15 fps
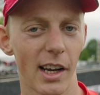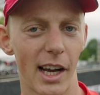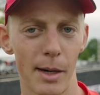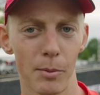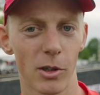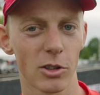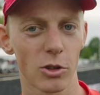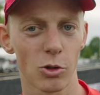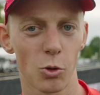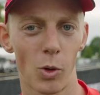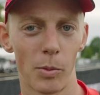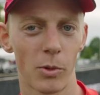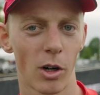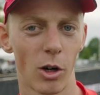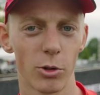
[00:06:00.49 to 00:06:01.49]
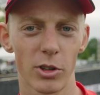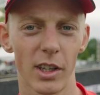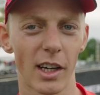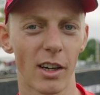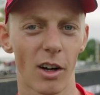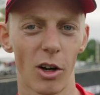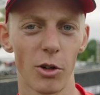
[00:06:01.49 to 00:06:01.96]
Hermans came closer
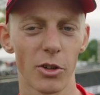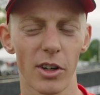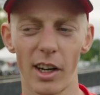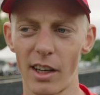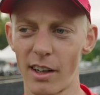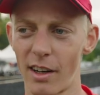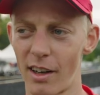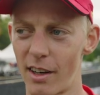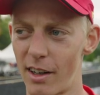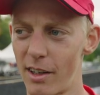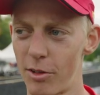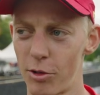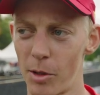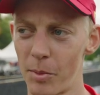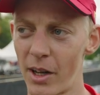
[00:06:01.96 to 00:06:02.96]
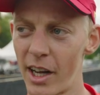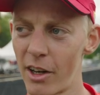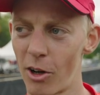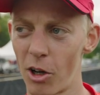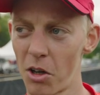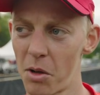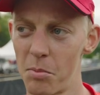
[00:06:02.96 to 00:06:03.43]
and closer, and uh, from then
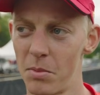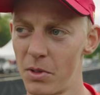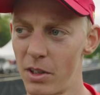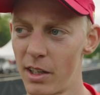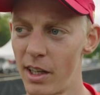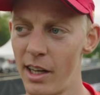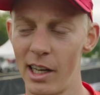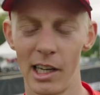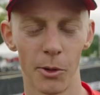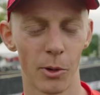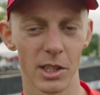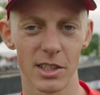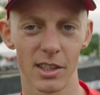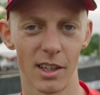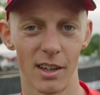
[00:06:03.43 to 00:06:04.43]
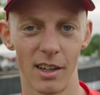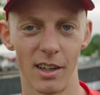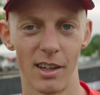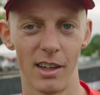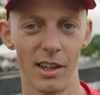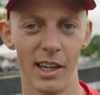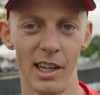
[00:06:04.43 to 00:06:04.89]
on, Ilya was
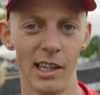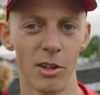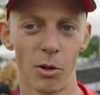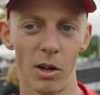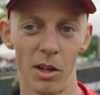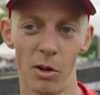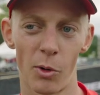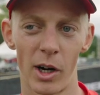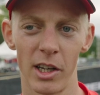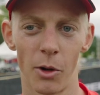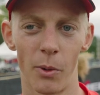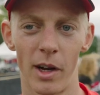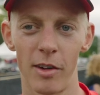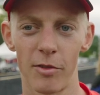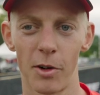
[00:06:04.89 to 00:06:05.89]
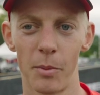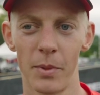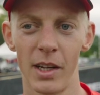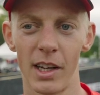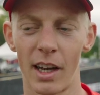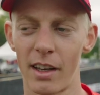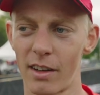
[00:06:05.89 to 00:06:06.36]
uh, right away from
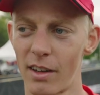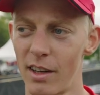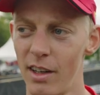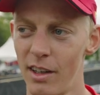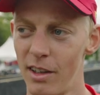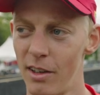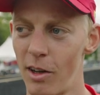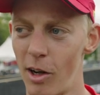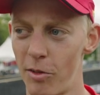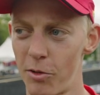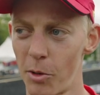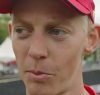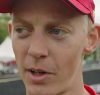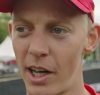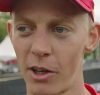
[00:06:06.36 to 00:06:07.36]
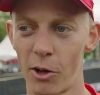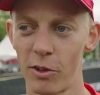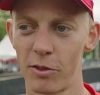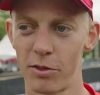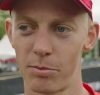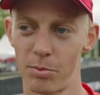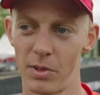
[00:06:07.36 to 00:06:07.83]
me, and uh, from then
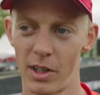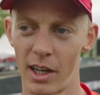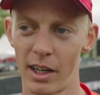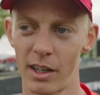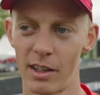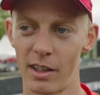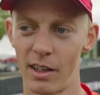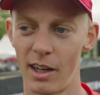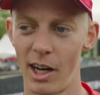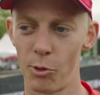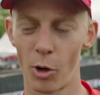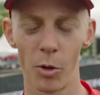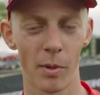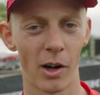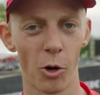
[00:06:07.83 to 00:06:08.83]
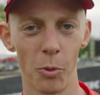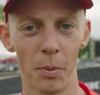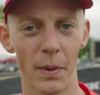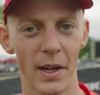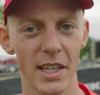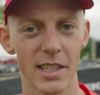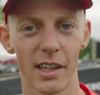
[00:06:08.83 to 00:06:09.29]
on, I, uh, I rode my own
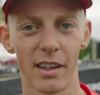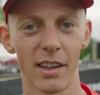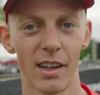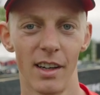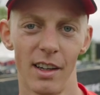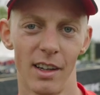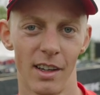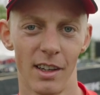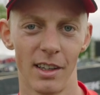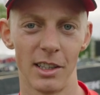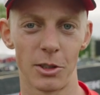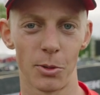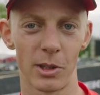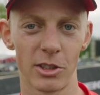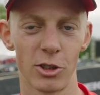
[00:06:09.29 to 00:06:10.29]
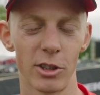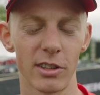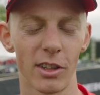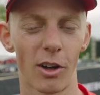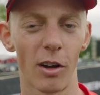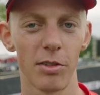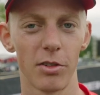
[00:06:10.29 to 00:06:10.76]
pace, and this was just
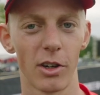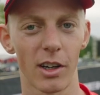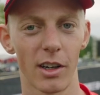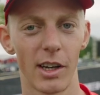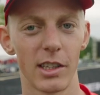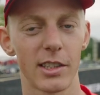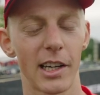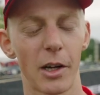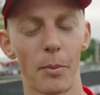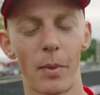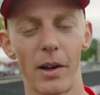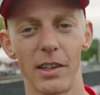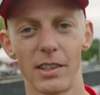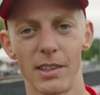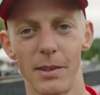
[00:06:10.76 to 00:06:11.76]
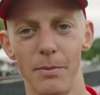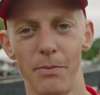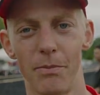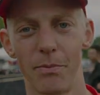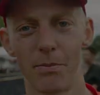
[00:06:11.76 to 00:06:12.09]
enough for uh, the second place.